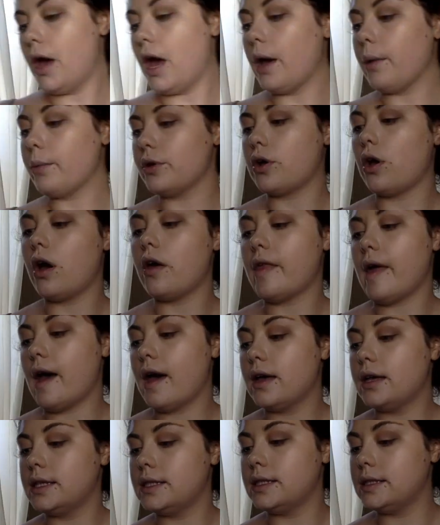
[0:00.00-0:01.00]
I would call
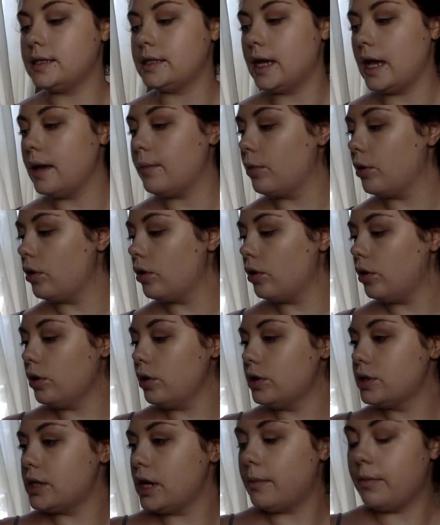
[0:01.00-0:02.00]
that a
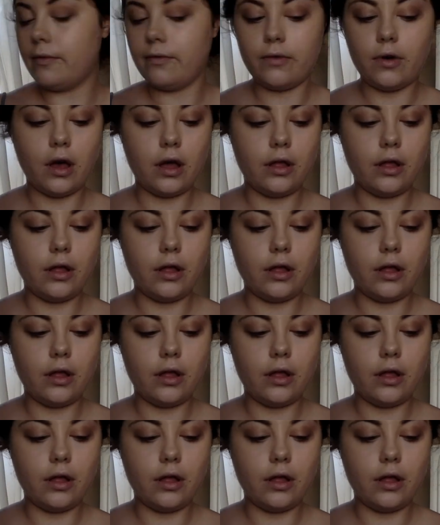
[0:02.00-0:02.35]
sable type of